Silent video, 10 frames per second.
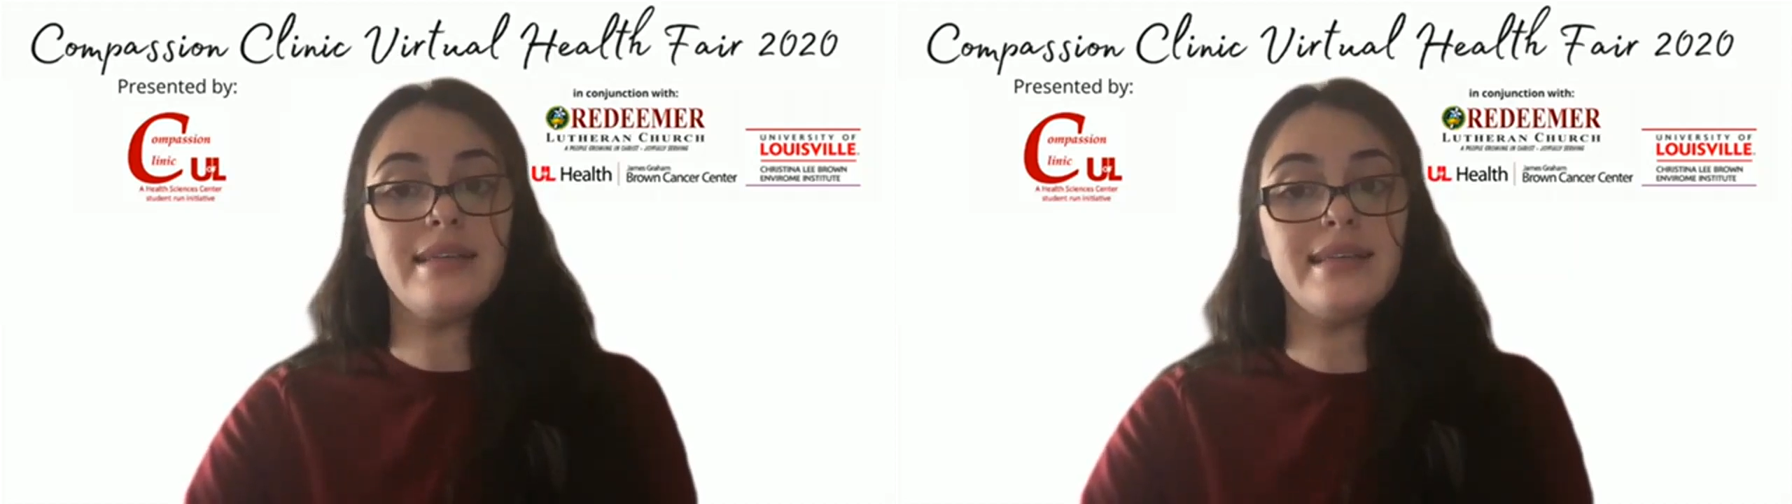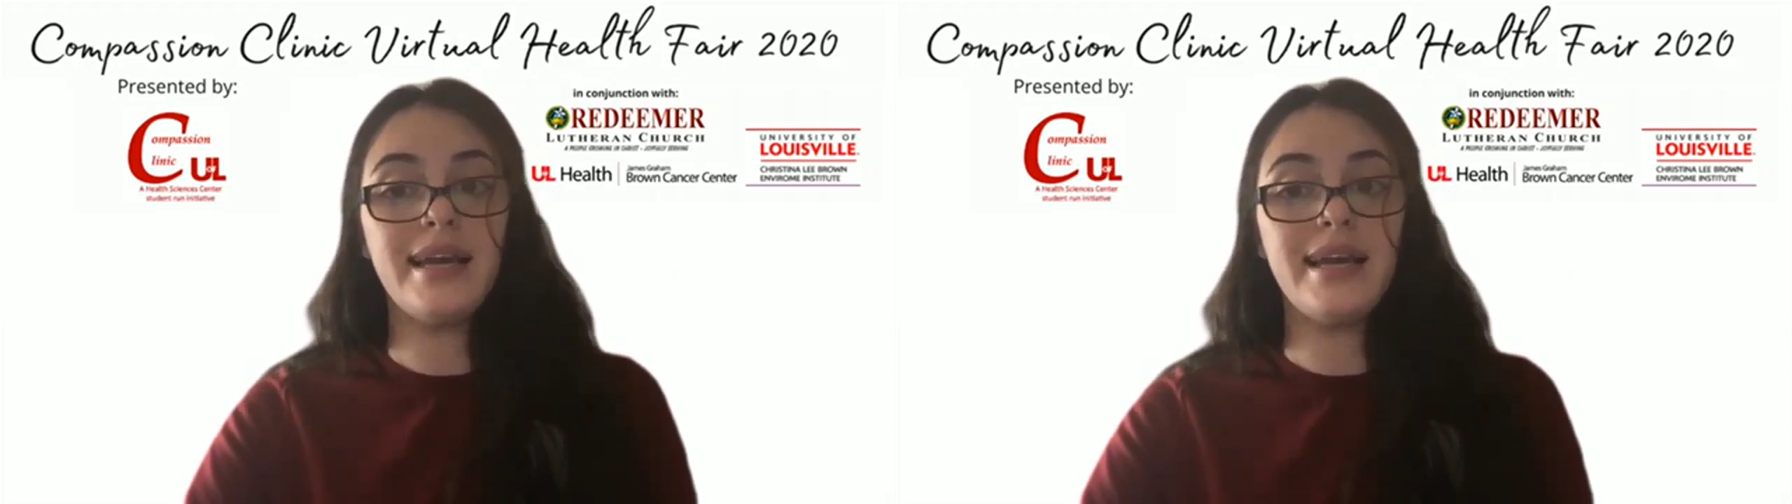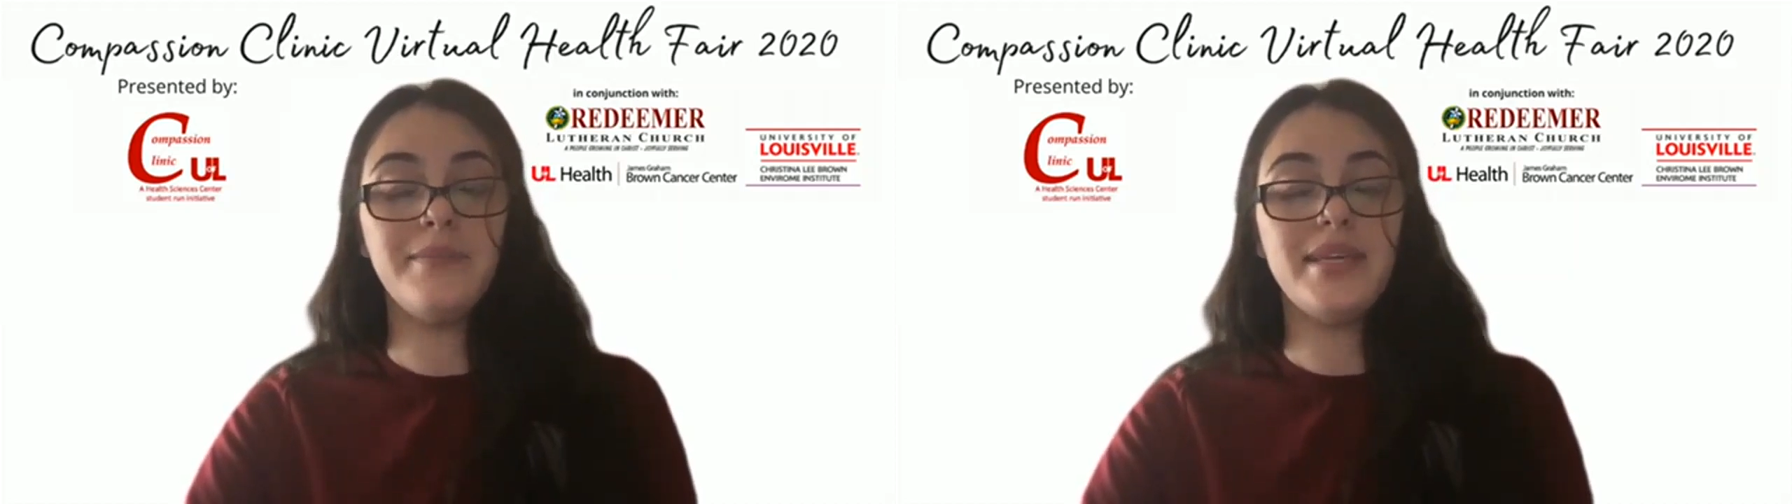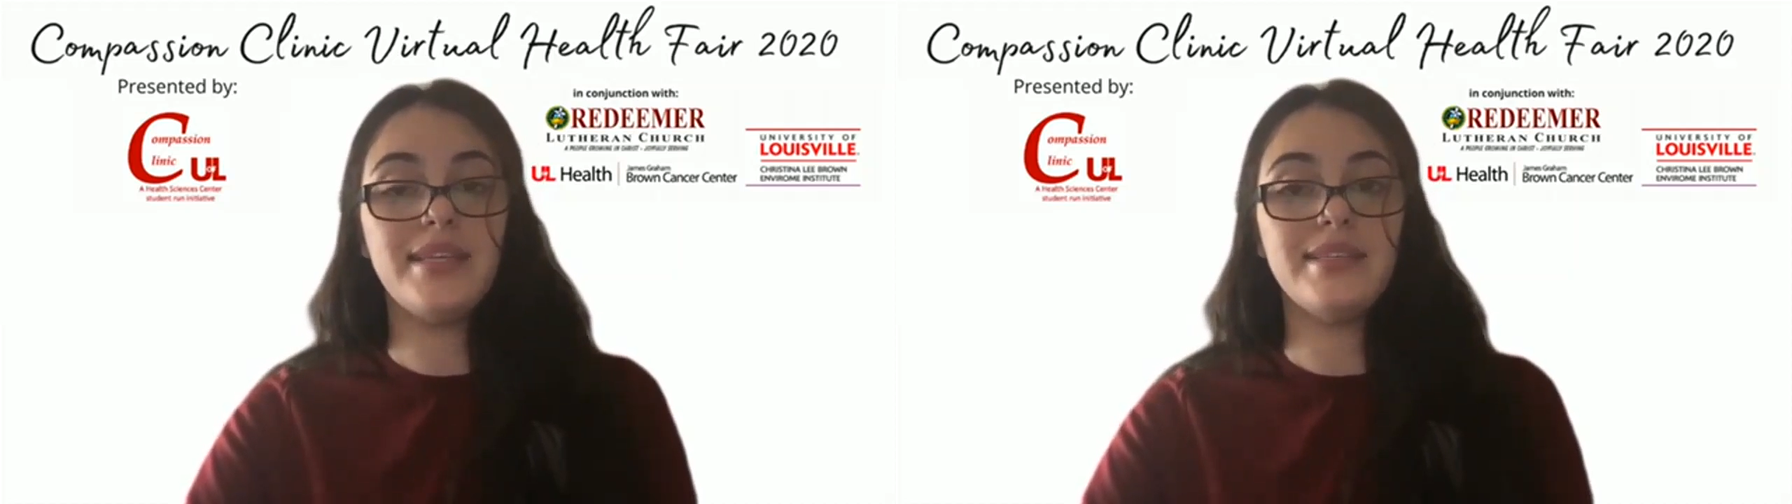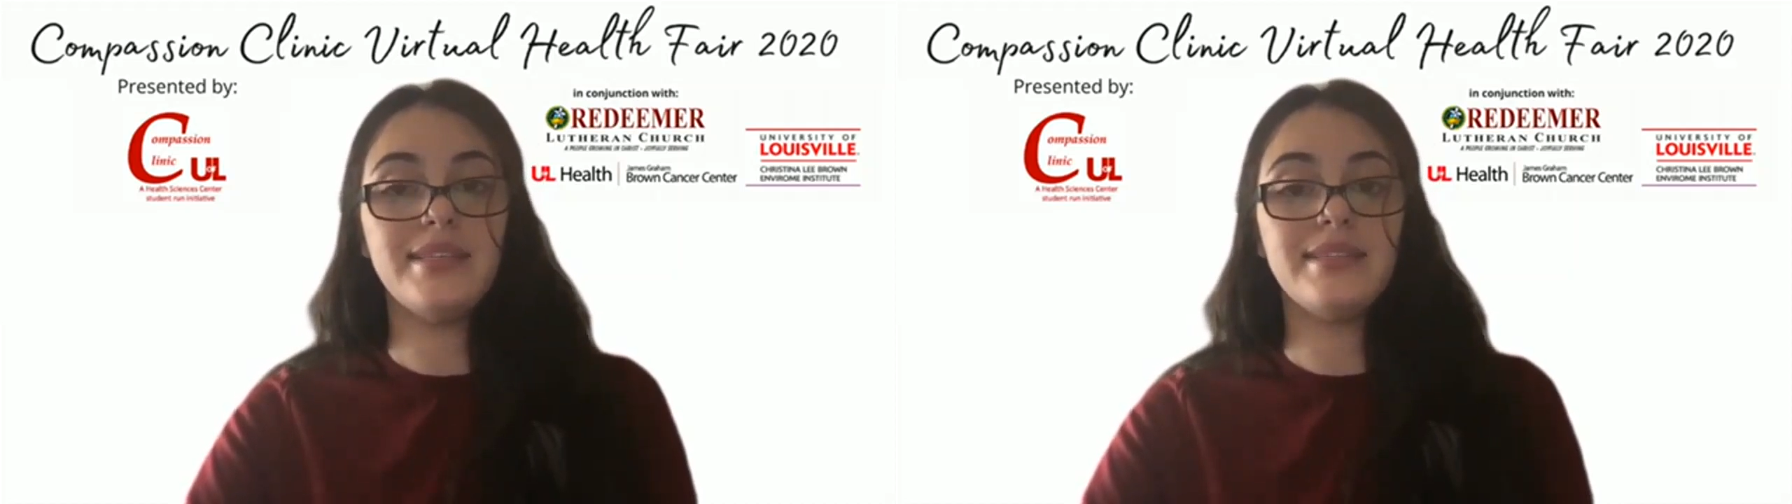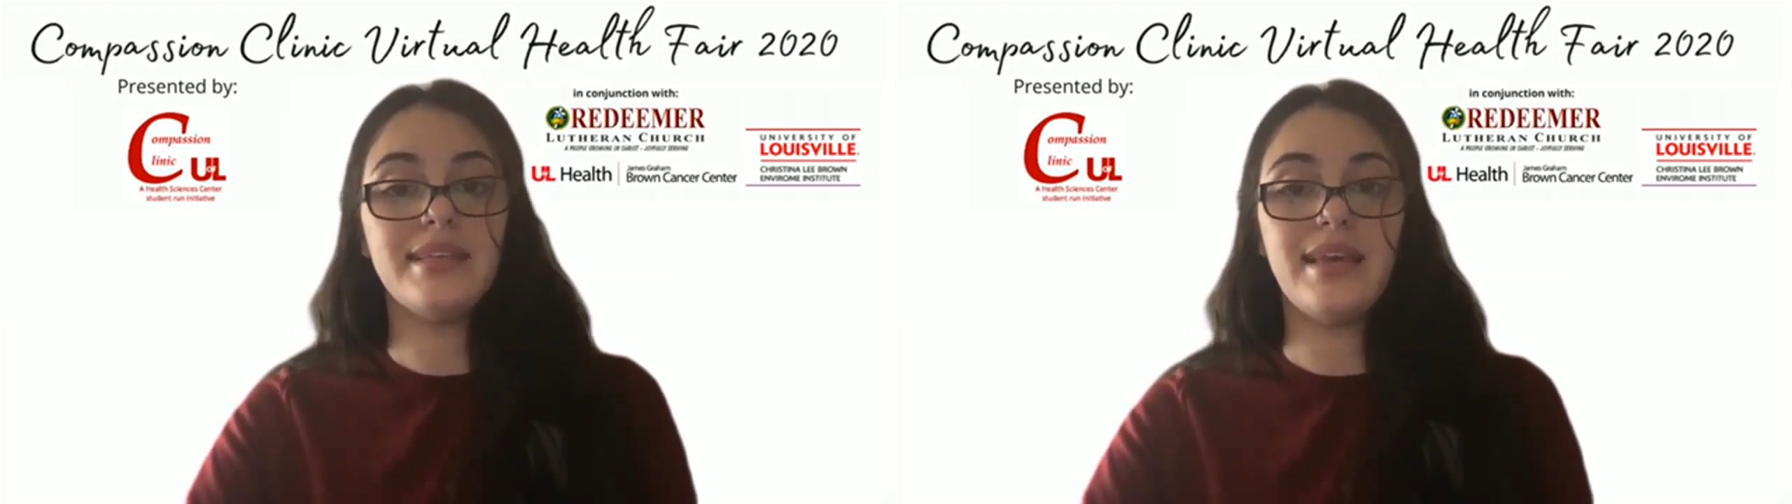diabetes,